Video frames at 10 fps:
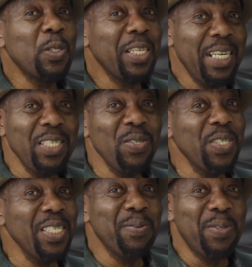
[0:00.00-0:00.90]
The most
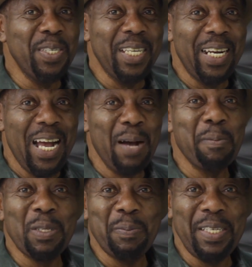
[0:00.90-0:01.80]
interesting one that
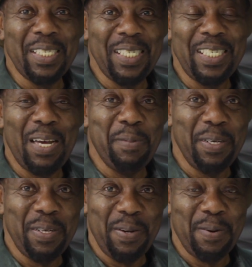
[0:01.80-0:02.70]
happened to me since
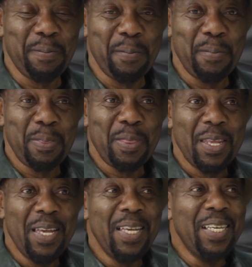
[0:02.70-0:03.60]
I've been here
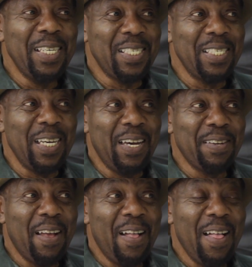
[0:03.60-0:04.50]
is
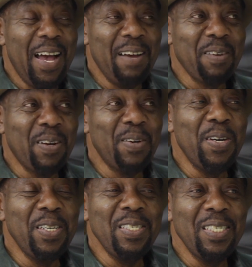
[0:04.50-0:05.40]
that I have to
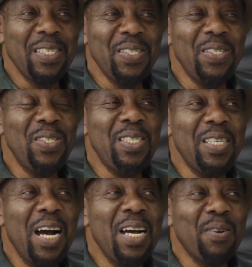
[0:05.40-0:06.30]
learn to
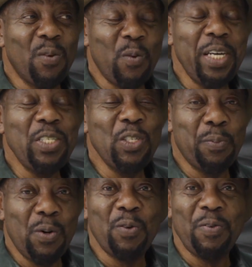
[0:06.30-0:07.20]
not
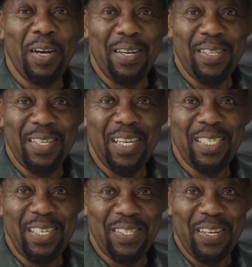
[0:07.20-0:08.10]
racial profile,
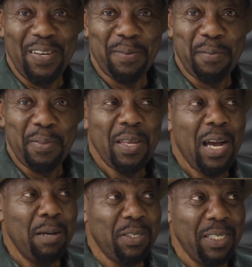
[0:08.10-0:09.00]
as they say.
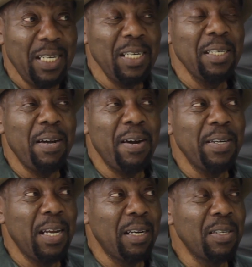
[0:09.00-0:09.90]
I'm sitting
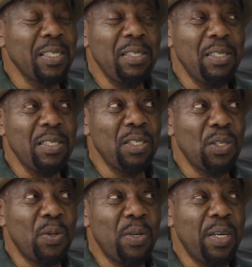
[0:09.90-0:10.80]
there and I looked into
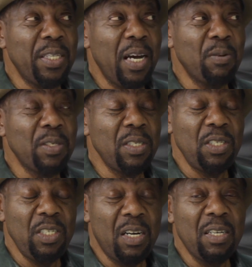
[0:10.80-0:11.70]
the door and there was
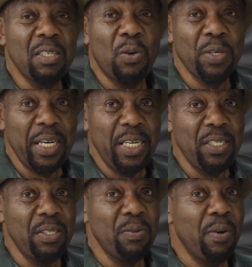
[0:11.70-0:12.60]
this young
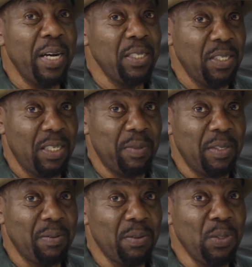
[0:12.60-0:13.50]
Caucasian white
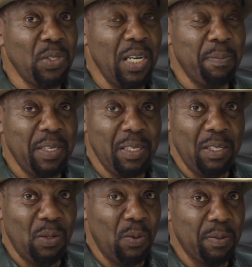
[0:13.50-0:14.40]
gentleman who stepped
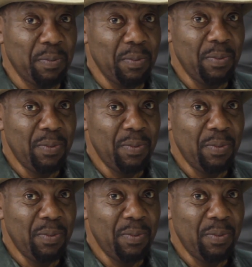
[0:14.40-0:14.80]
in the door.